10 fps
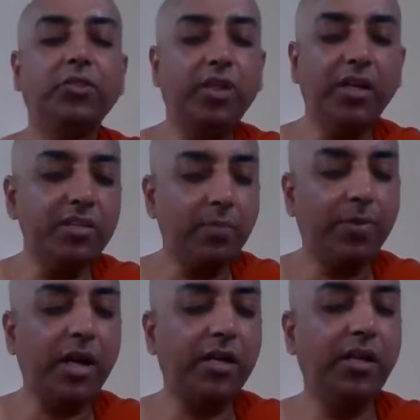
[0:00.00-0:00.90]
So that is the
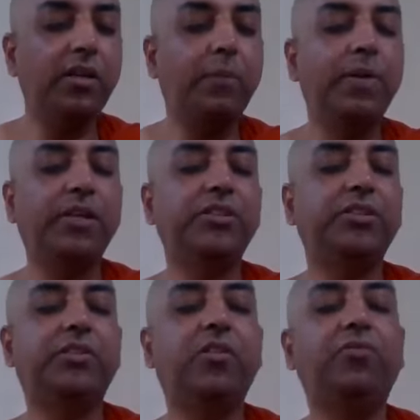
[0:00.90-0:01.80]
practical
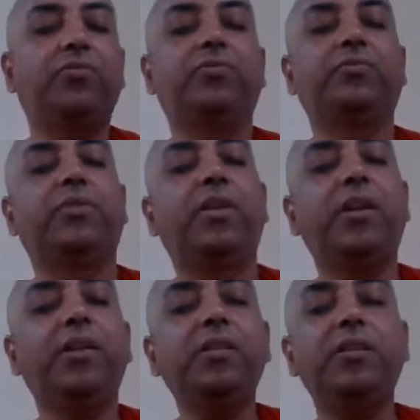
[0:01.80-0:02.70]
application of
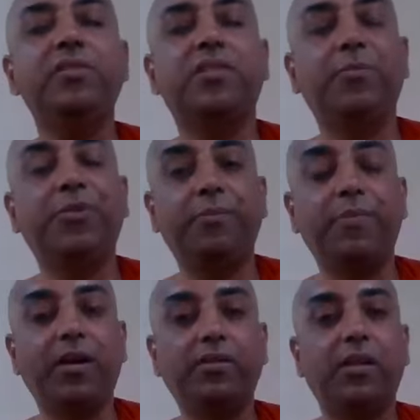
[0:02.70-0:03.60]
learning this
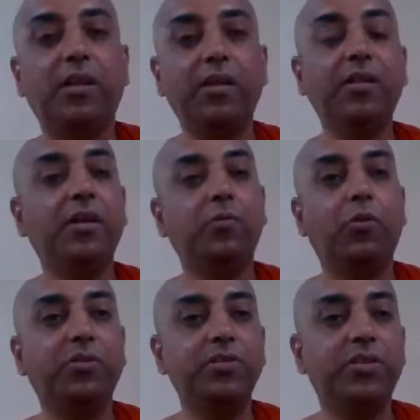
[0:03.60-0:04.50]
Abhidhamma, learning
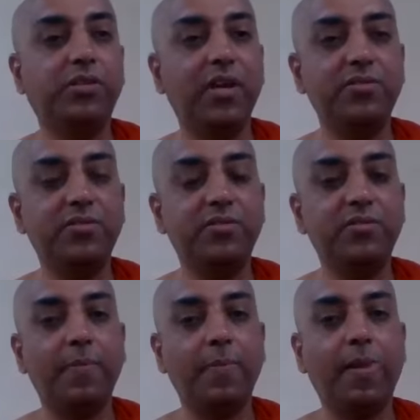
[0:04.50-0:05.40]
about the chittas,
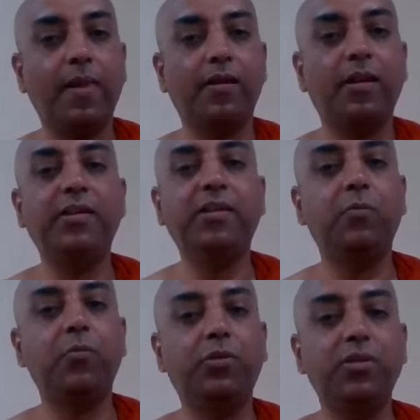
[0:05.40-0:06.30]
learning
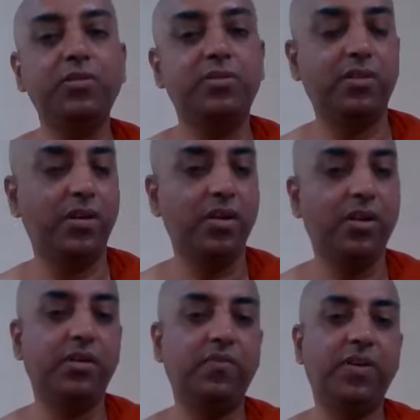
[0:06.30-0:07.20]
about these
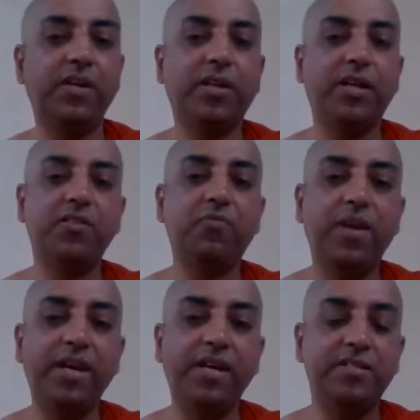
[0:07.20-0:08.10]
different kinds of
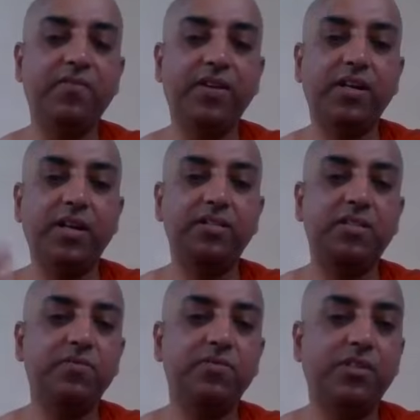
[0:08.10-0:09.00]
minds, different kinds
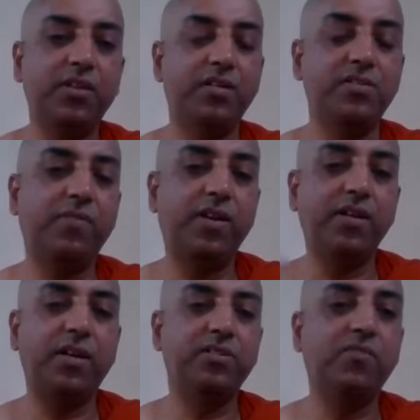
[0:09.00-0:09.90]
of chittas,
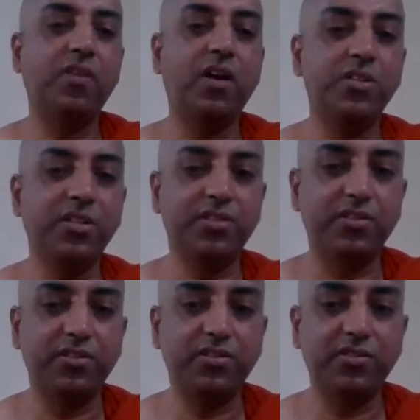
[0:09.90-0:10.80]
different kinds of
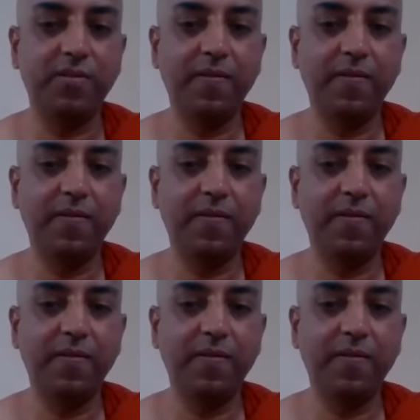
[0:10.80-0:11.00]
consciousness.